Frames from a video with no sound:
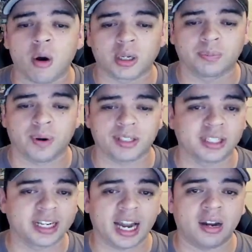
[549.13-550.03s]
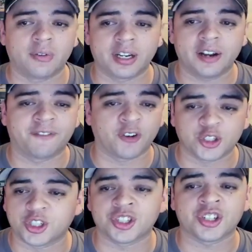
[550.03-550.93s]
market price. Looking at over here,
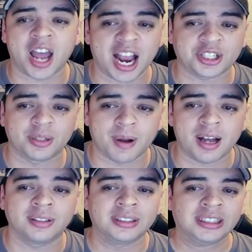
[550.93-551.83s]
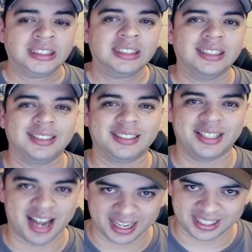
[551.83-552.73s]
first edition is actually about
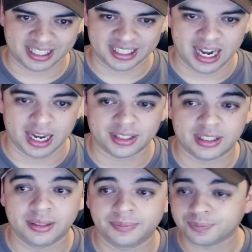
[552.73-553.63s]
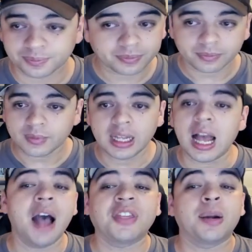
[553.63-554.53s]
$19.
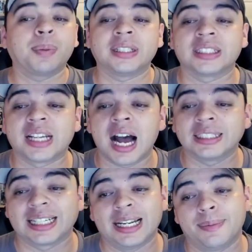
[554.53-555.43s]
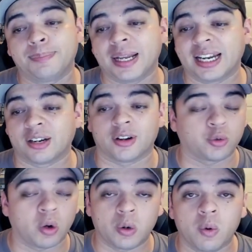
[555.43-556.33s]
After that place is gone, it's going to be hitting around
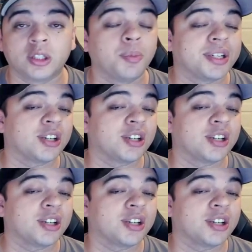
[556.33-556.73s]
$21 to almost